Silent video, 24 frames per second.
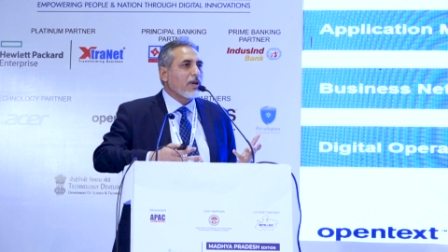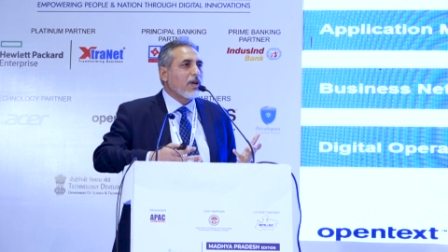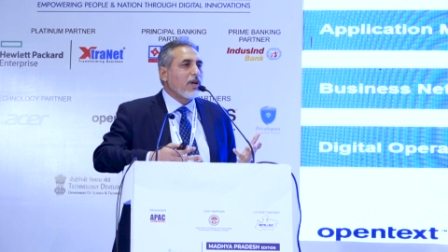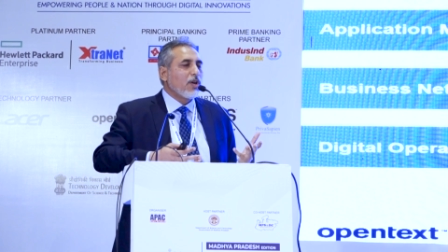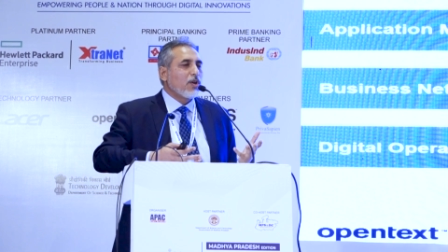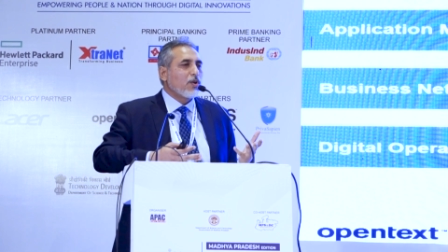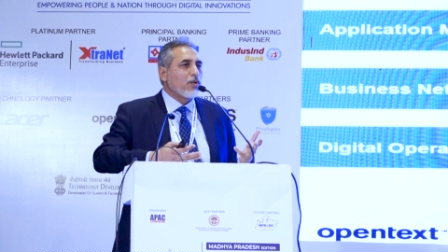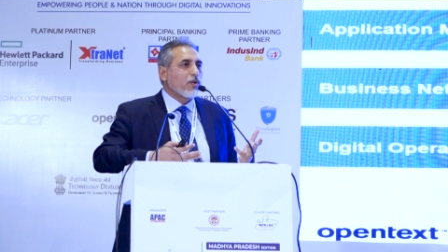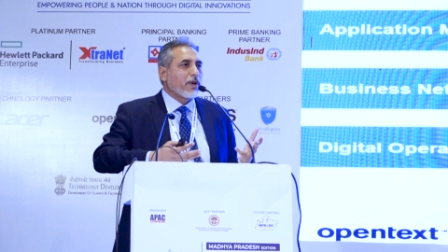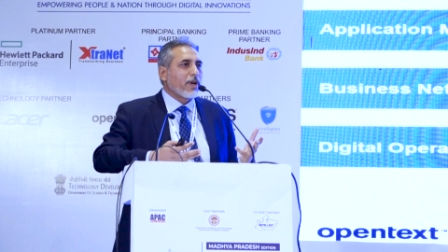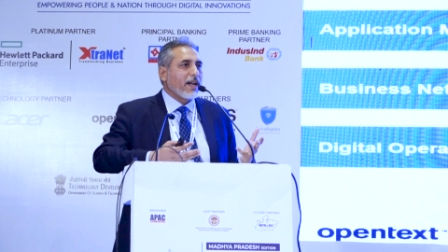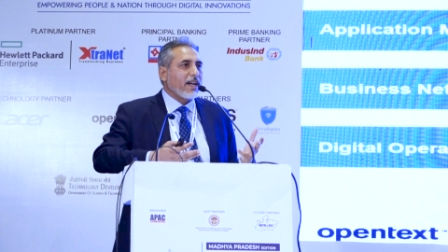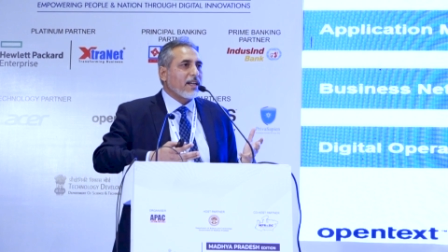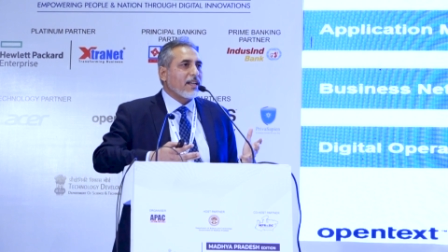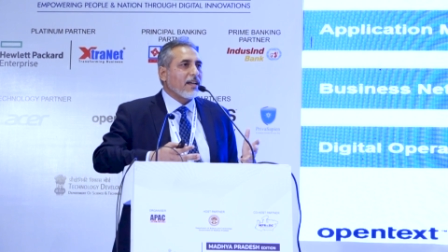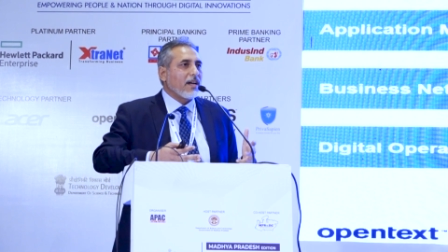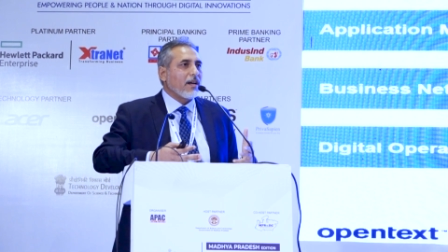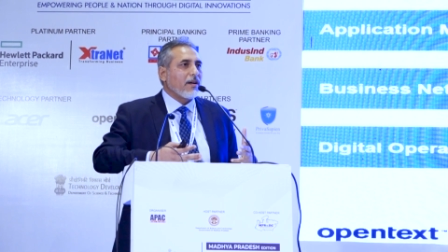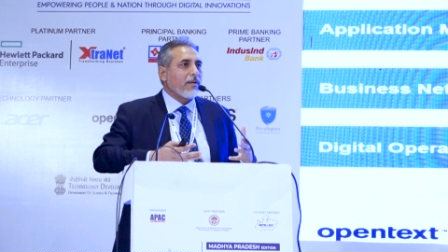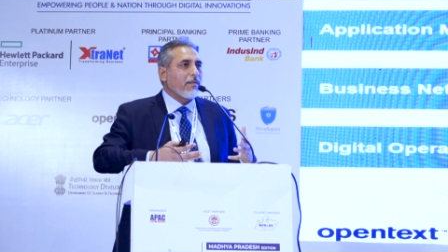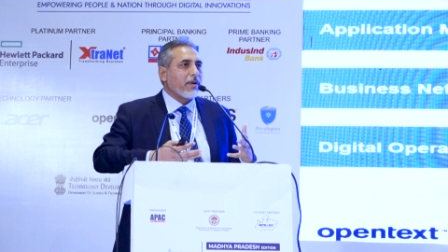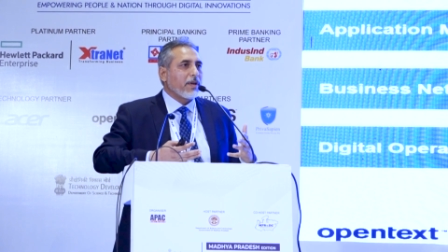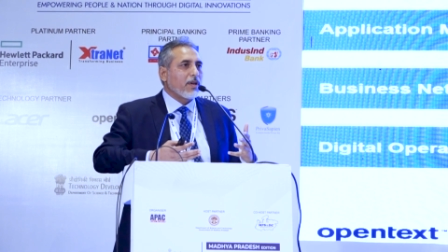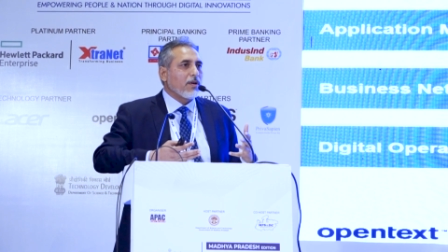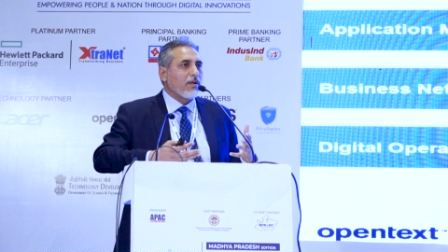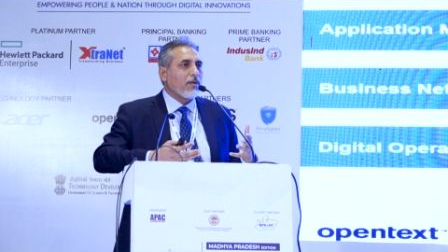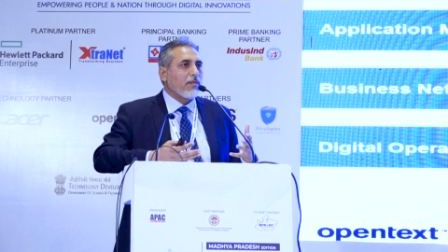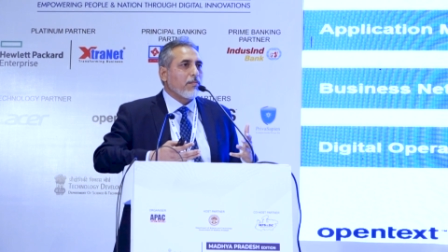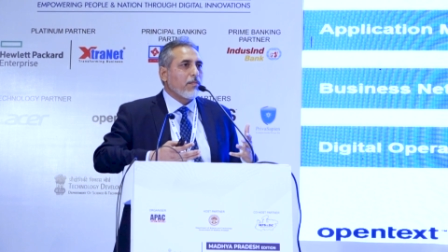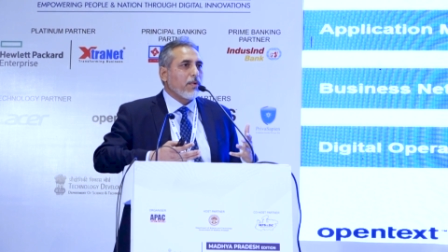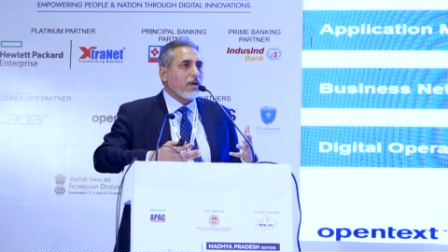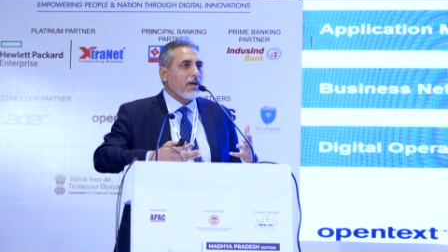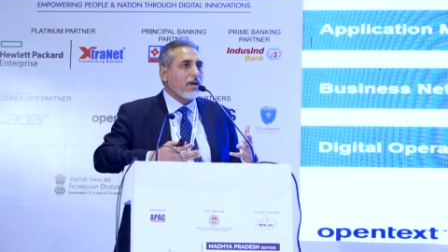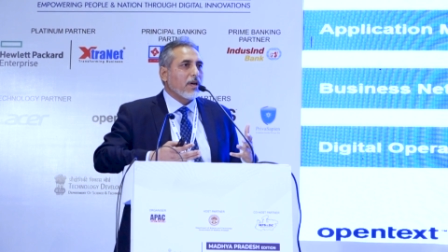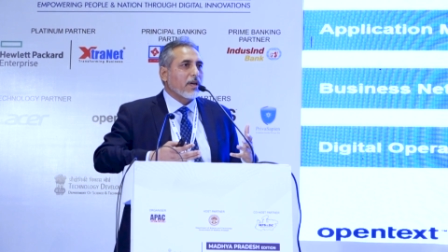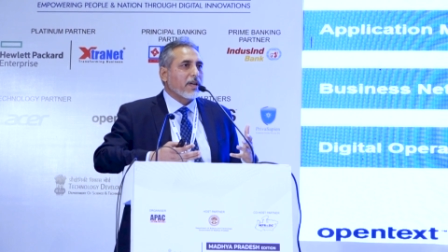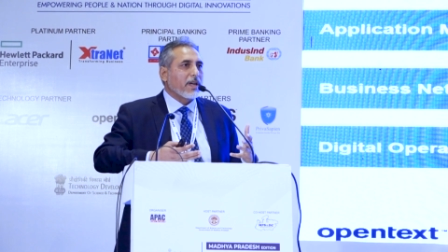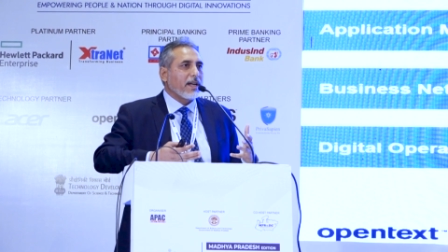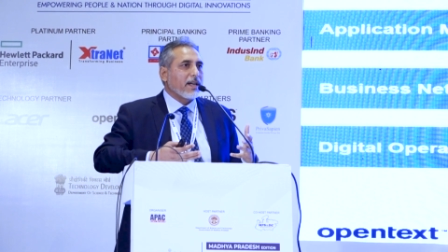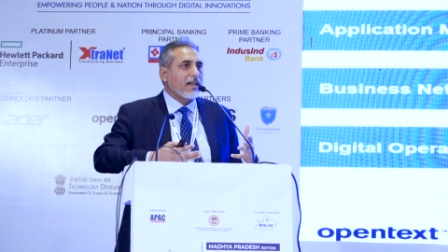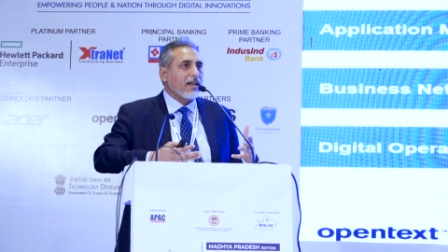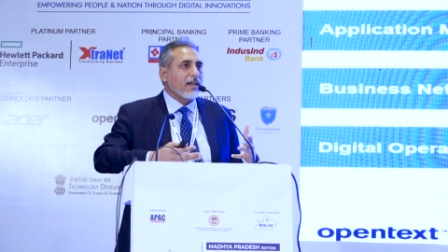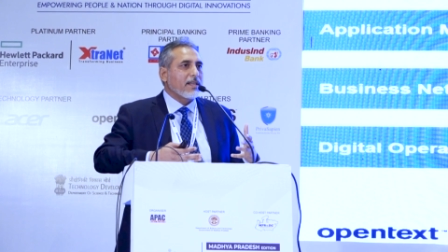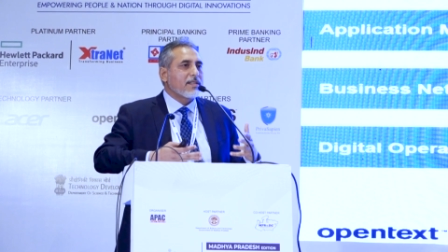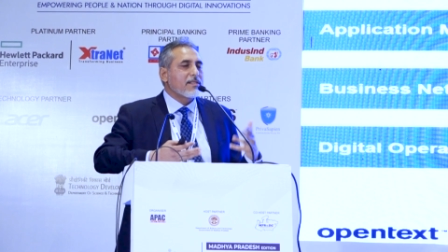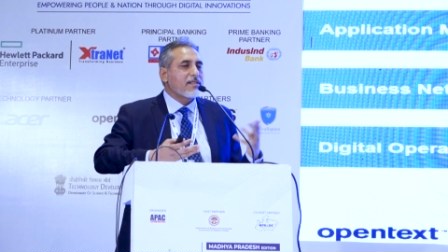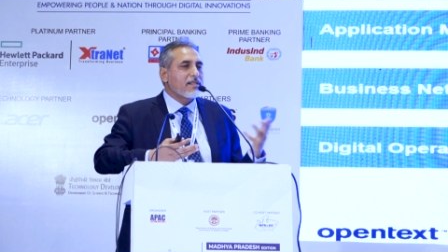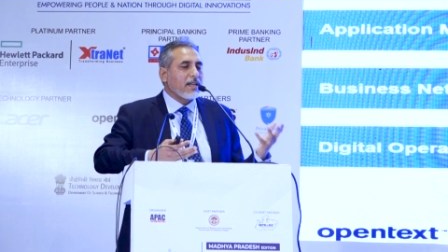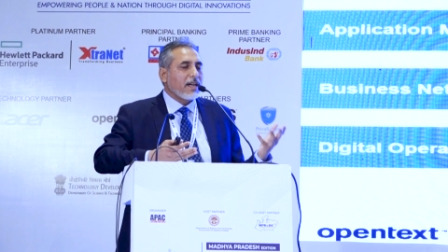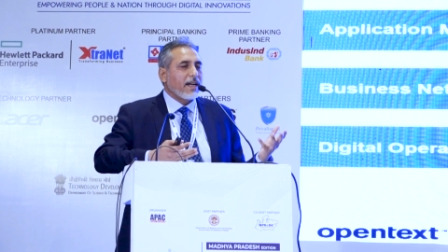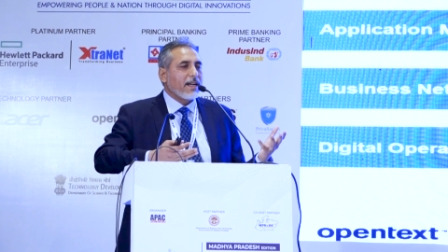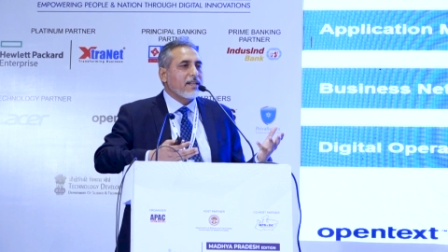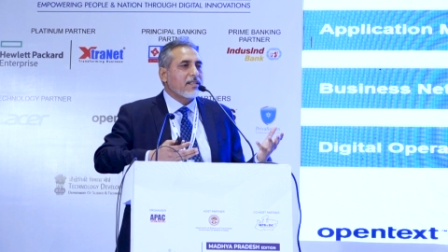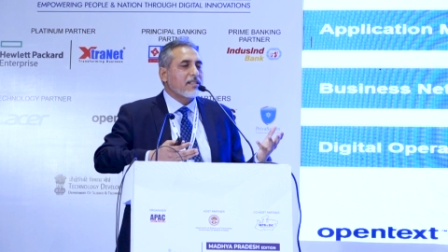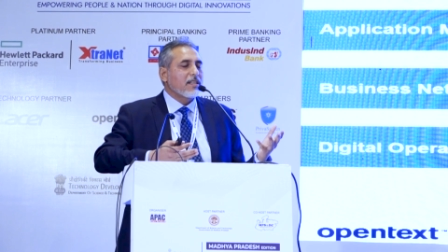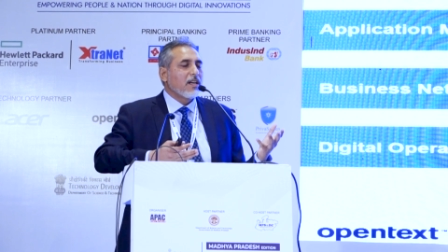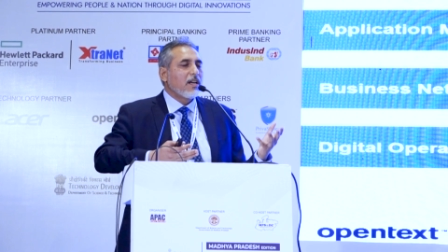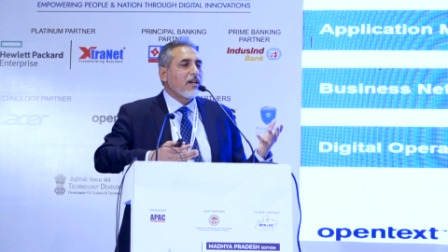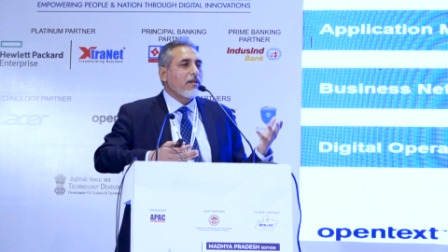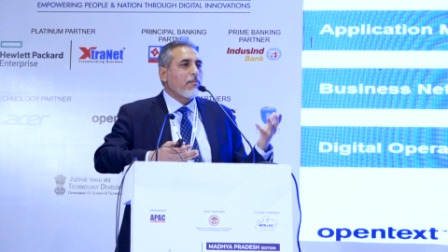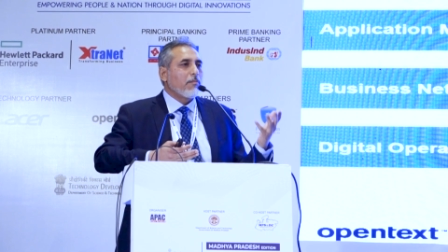to get a, you know, uh, get a insights